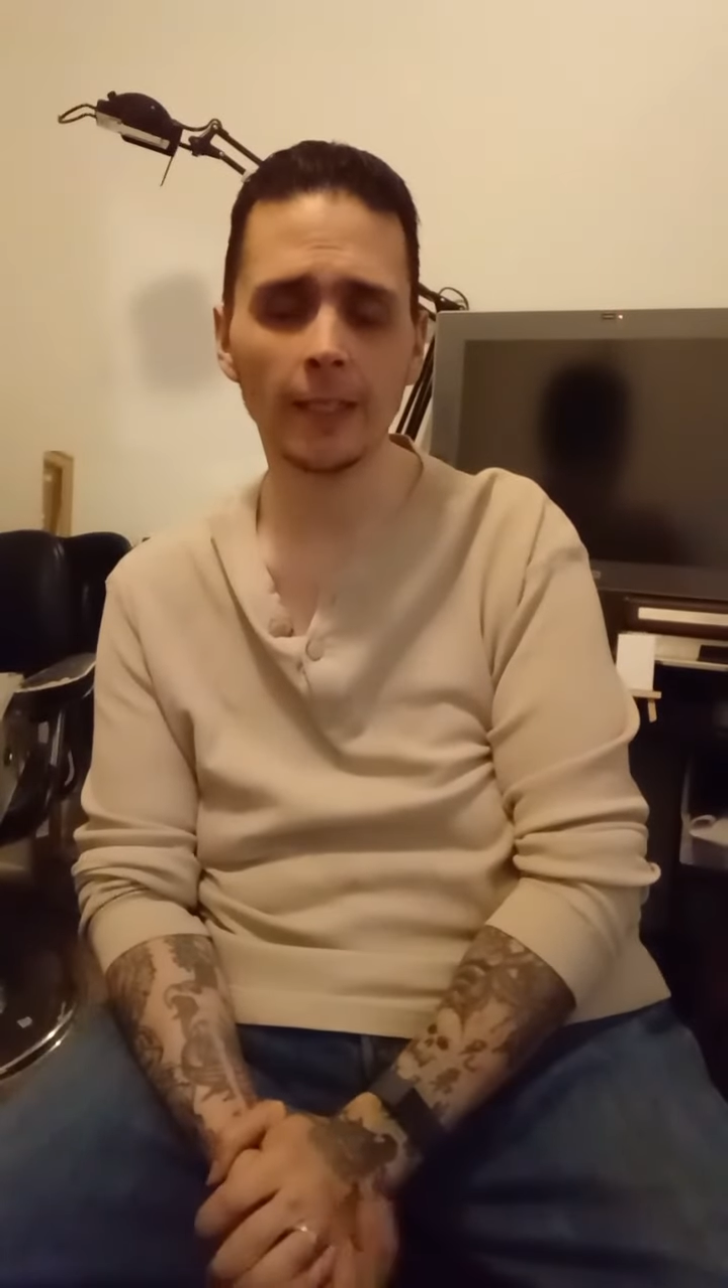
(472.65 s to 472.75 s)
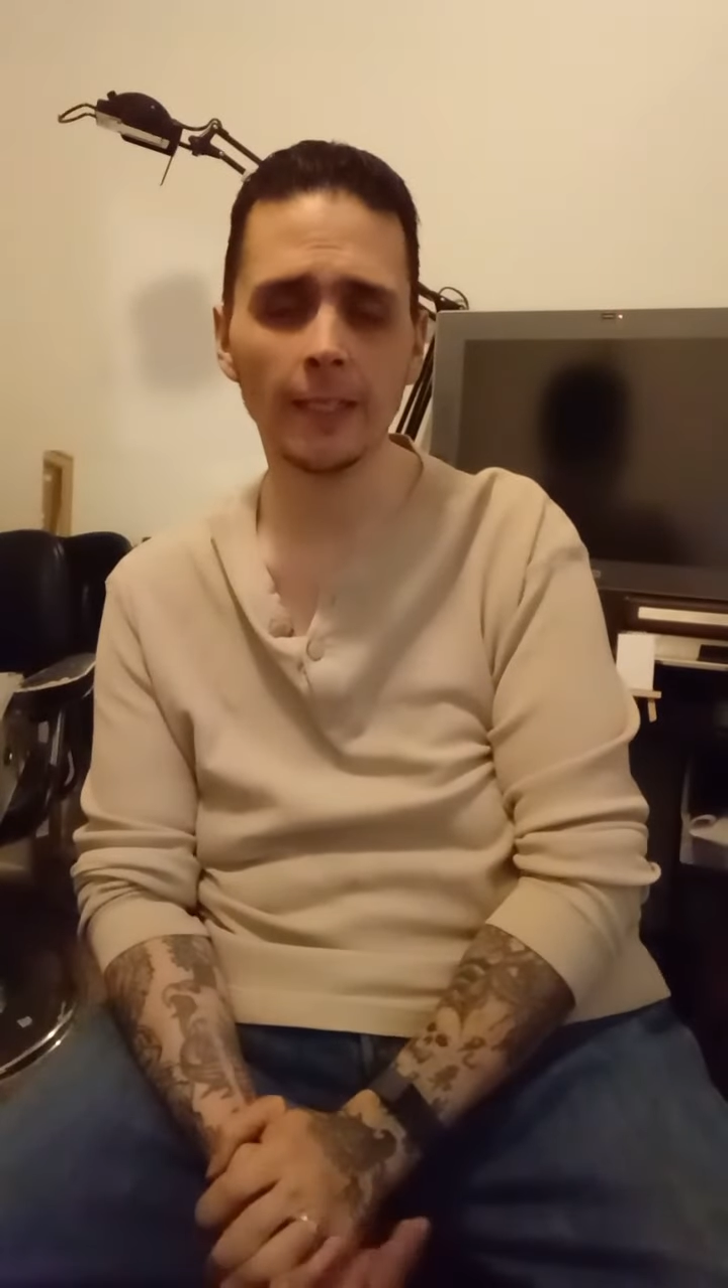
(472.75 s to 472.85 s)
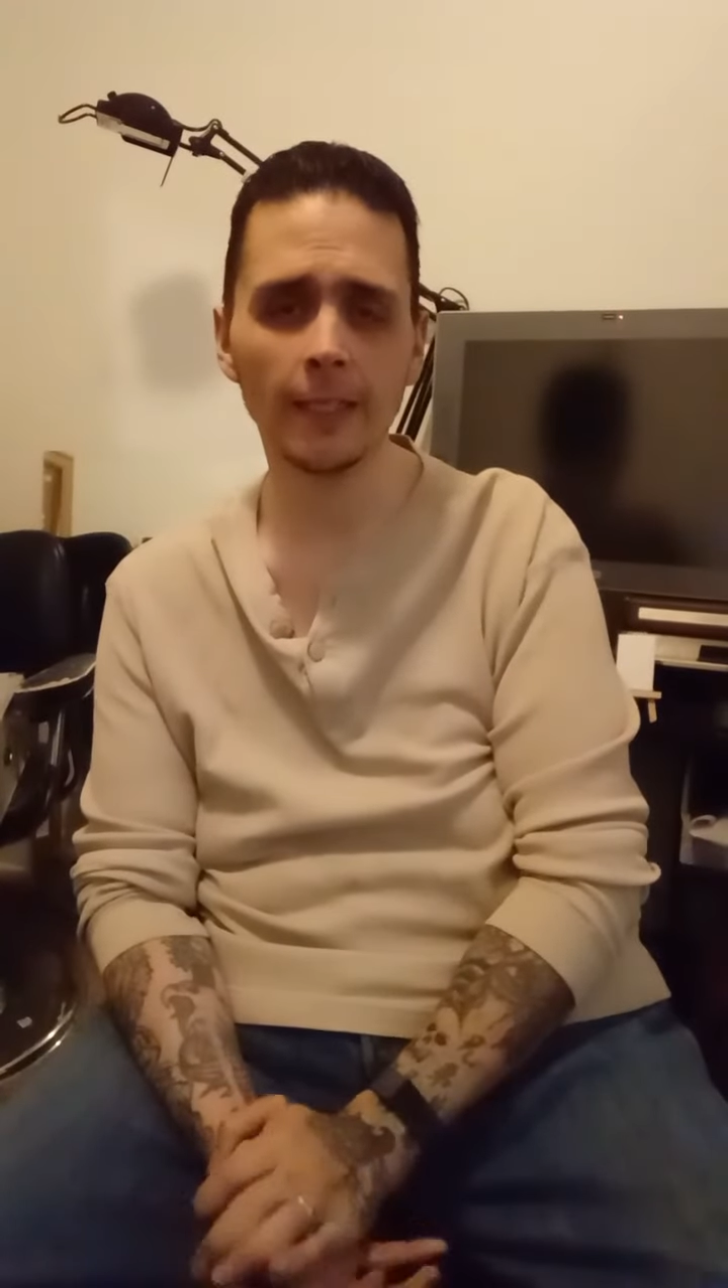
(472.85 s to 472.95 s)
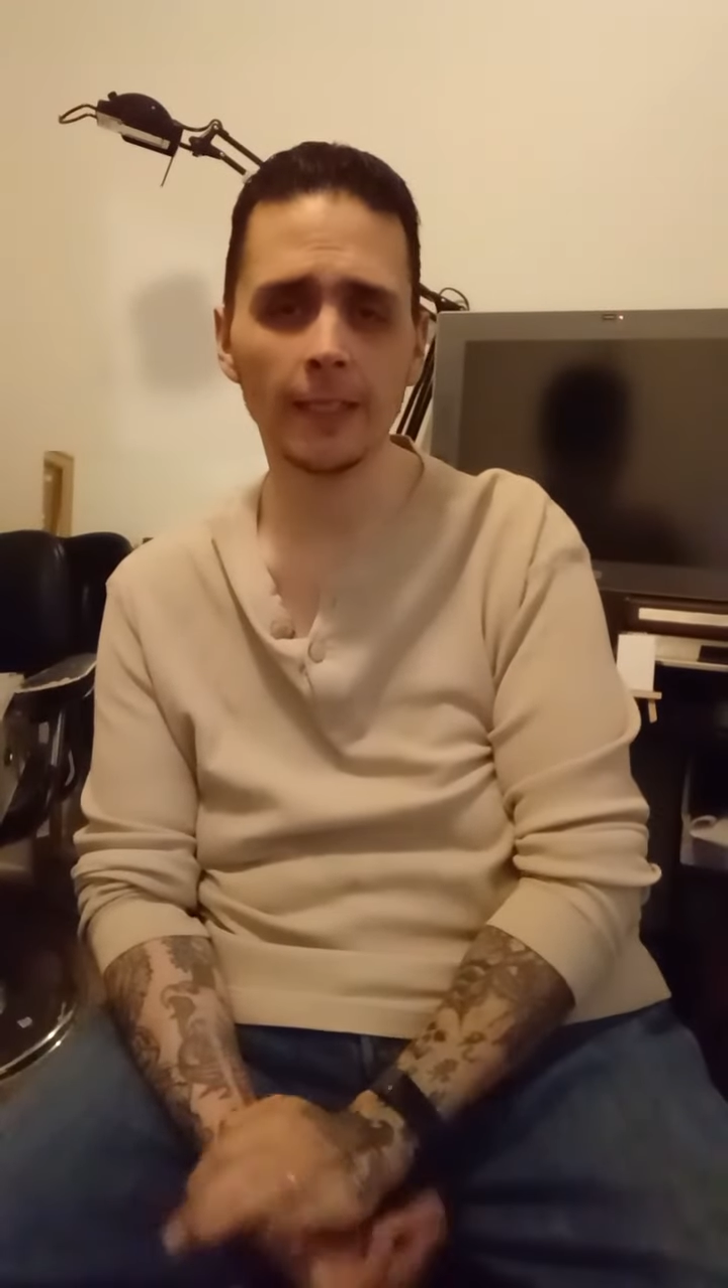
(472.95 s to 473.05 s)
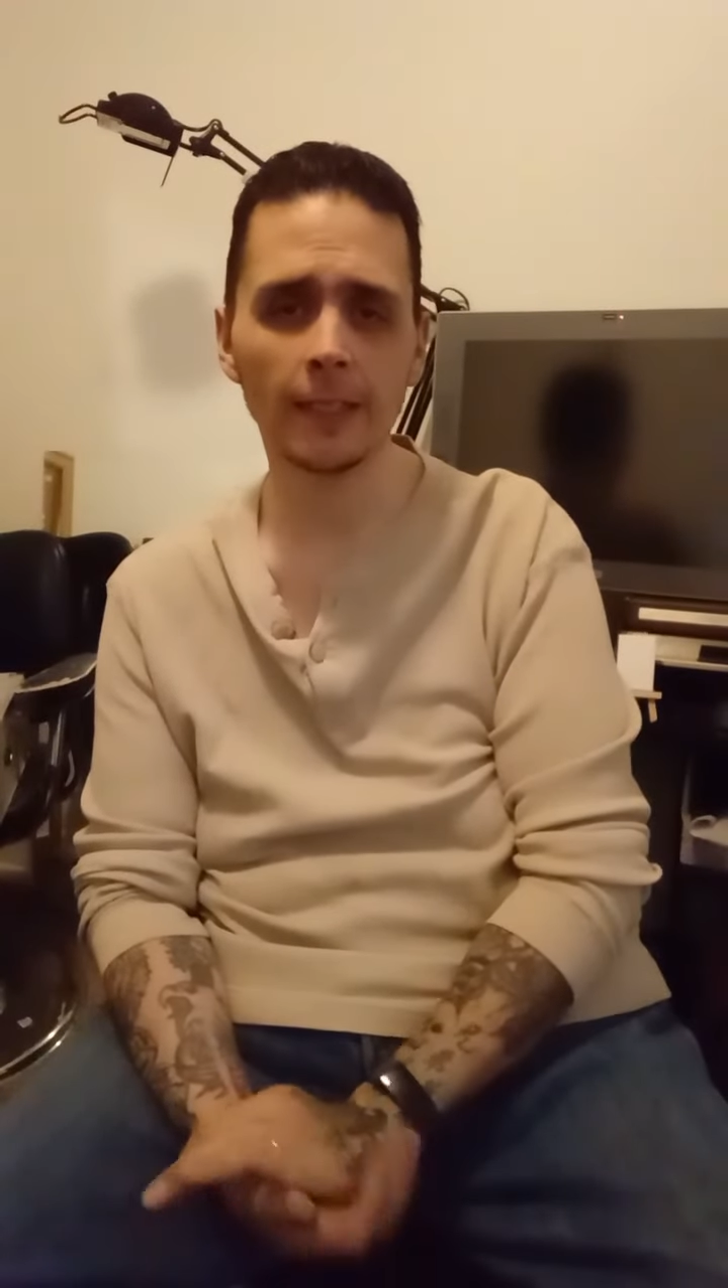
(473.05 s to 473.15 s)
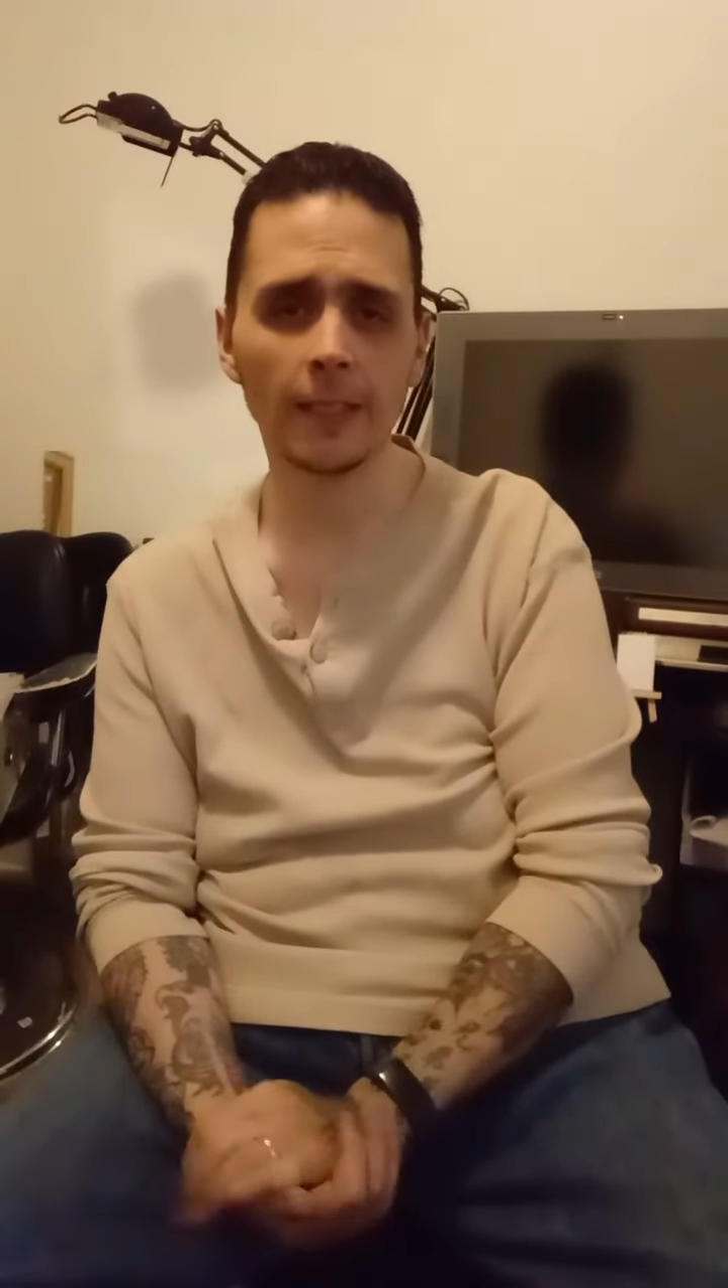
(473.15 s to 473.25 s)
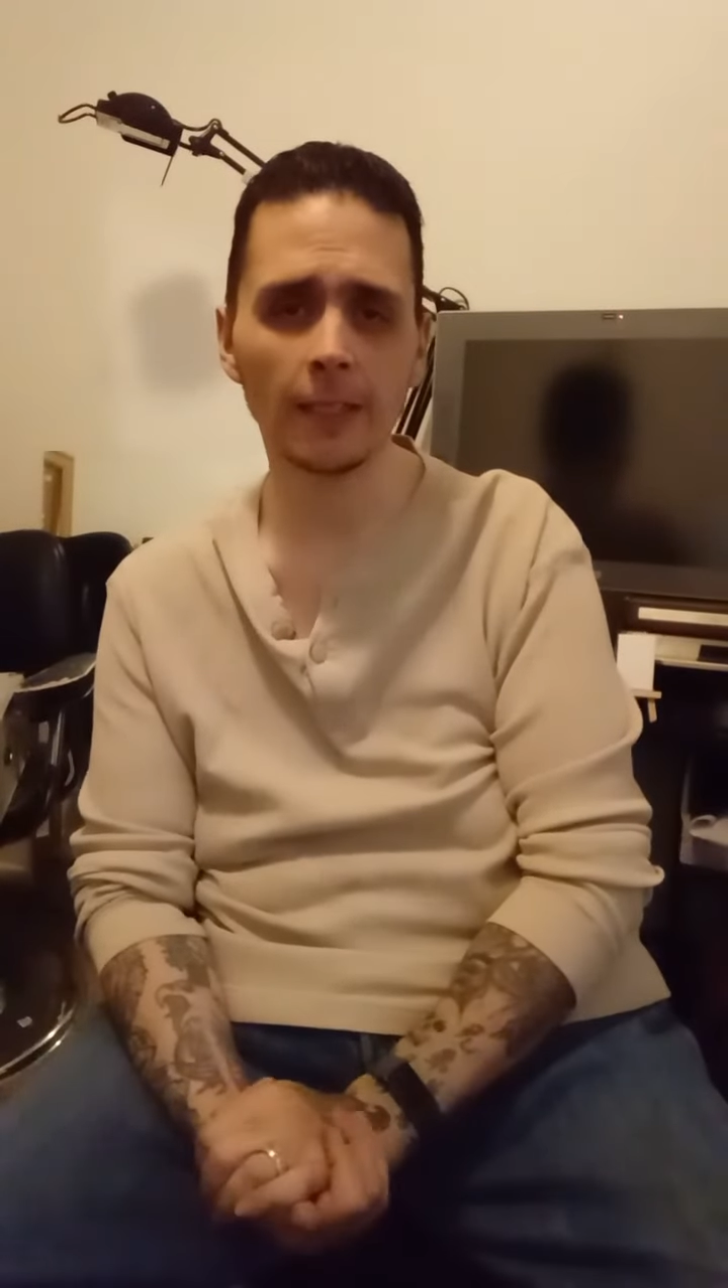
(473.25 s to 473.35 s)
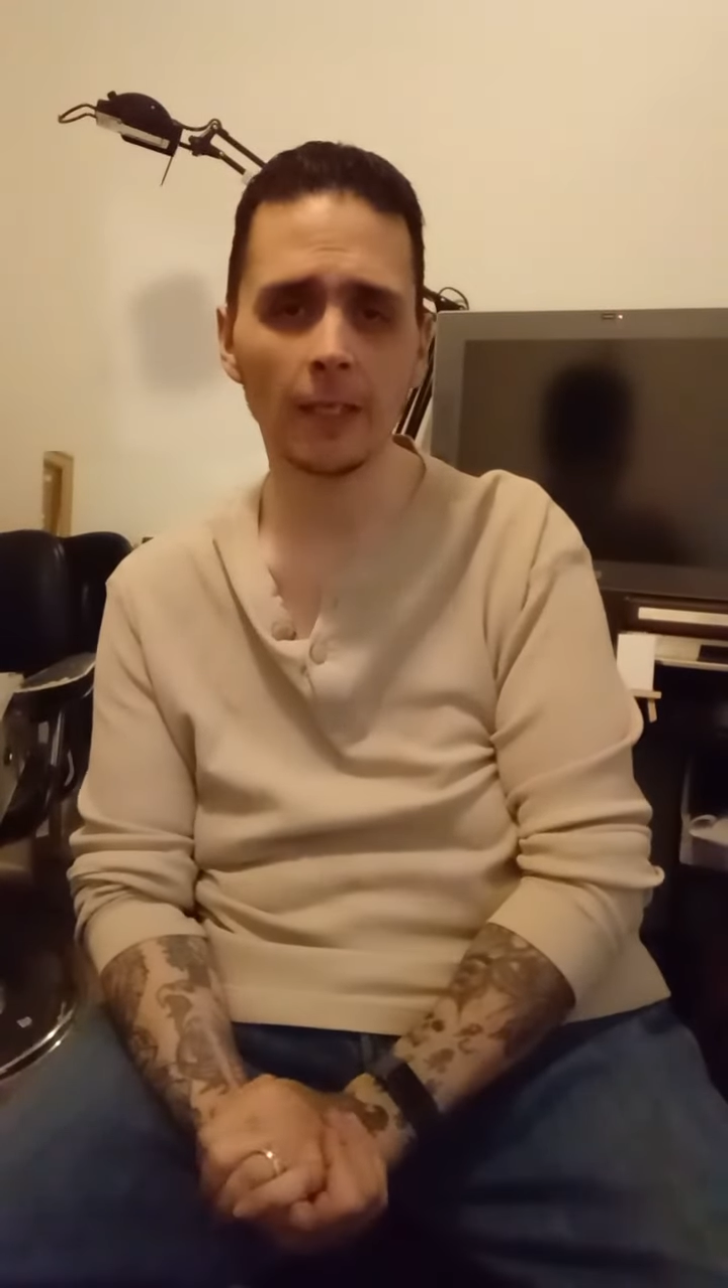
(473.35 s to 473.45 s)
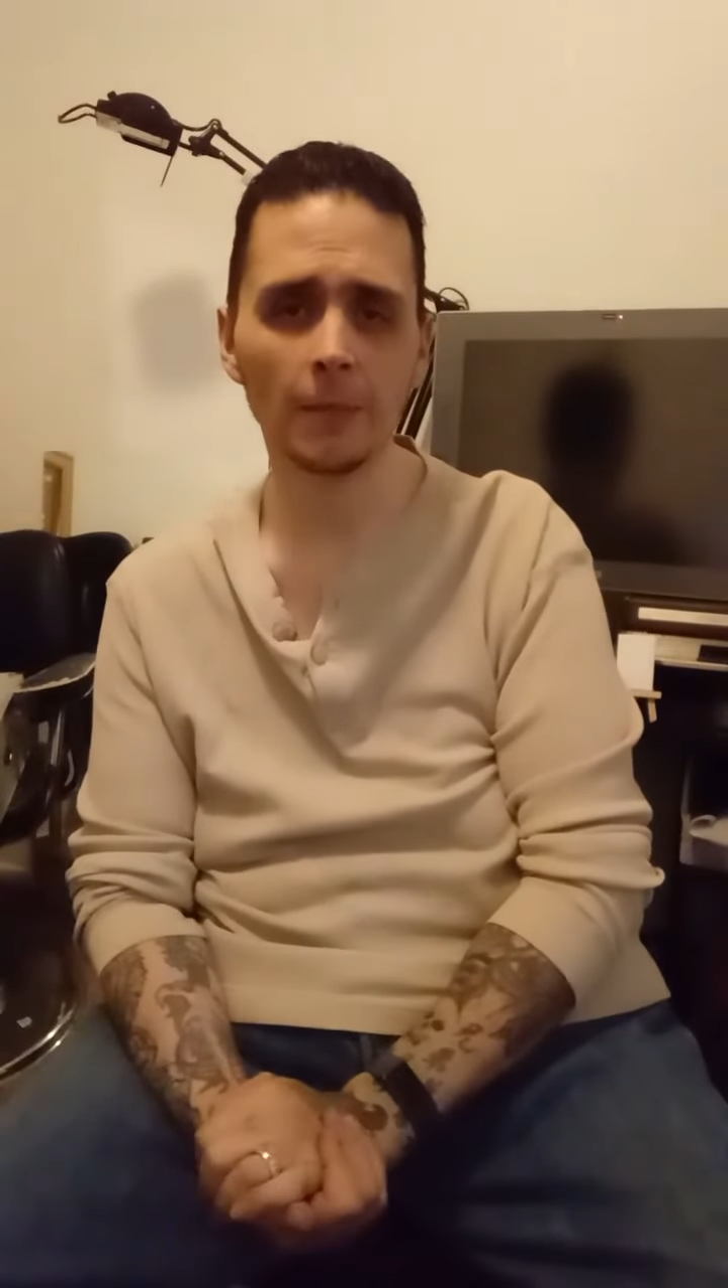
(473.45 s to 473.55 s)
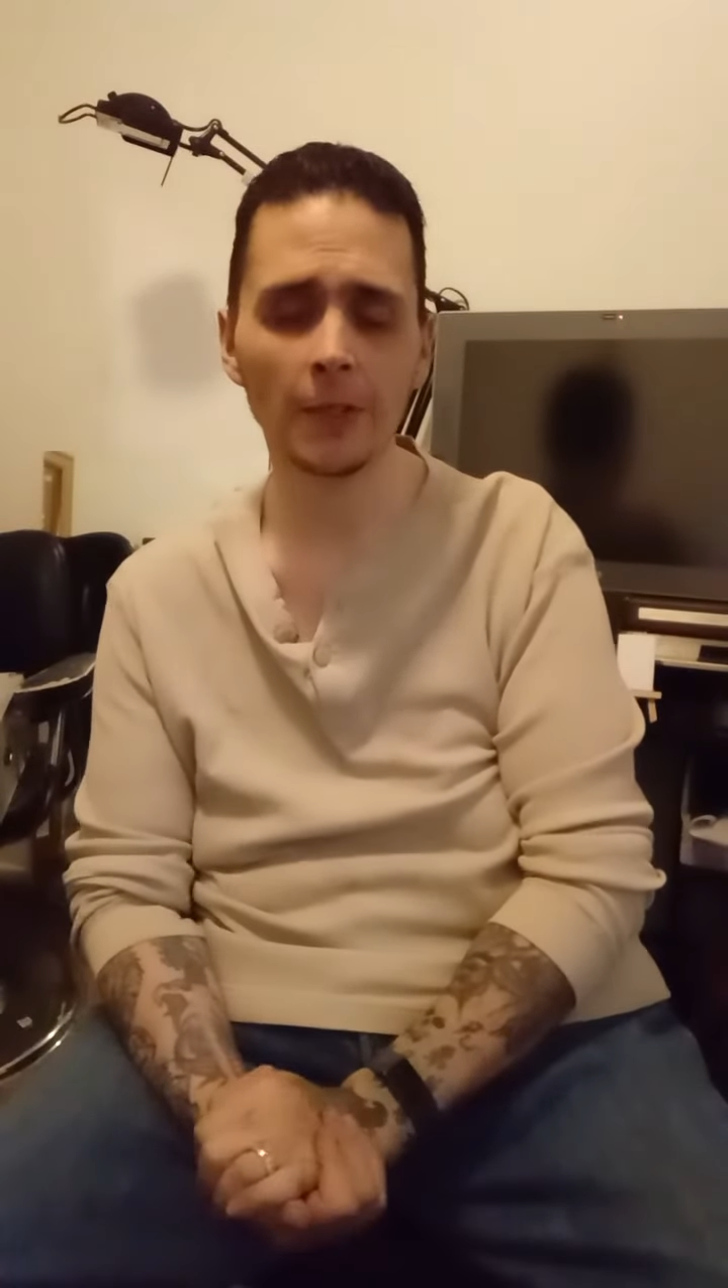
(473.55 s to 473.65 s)
is a
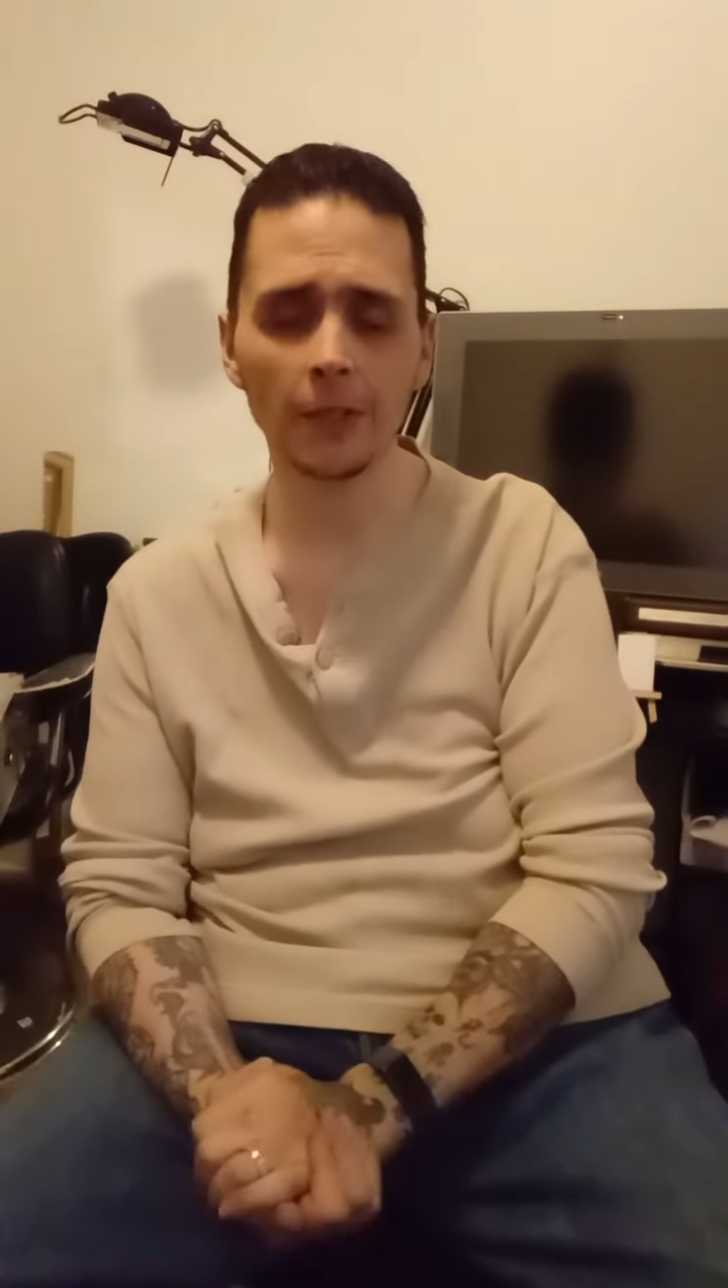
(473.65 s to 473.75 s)
couple